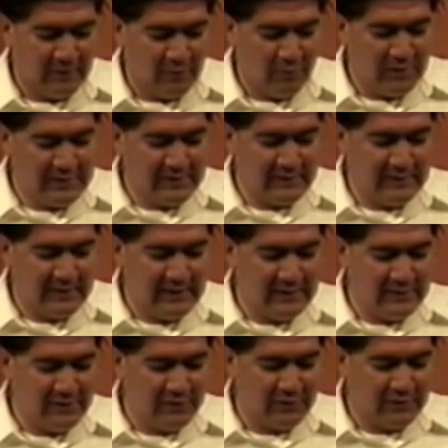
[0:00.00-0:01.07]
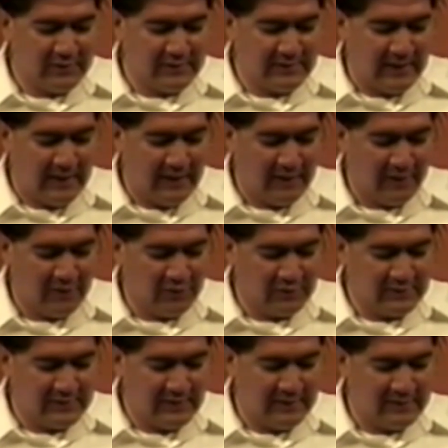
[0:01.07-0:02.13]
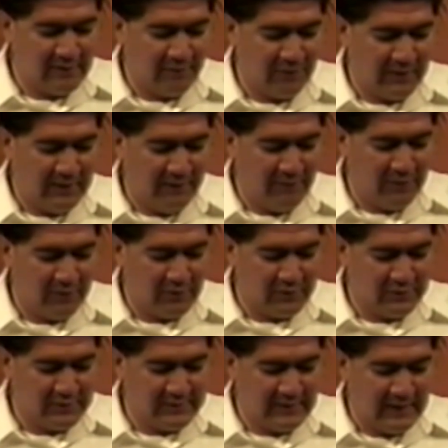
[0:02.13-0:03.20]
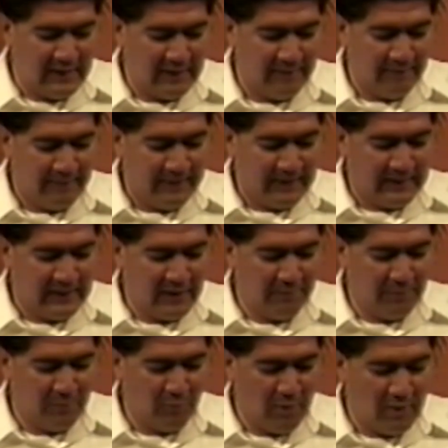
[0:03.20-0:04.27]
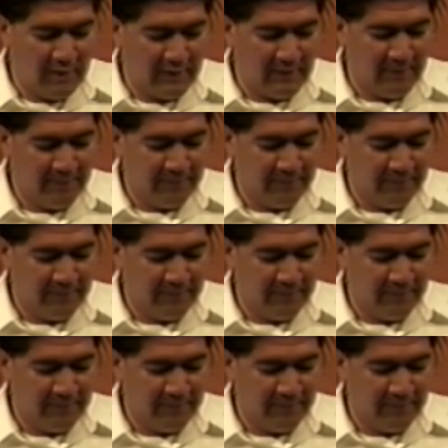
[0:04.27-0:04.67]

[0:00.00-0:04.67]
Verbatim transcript: Which is easier to say, Your sins are forgiven, or to say, Get up and walk?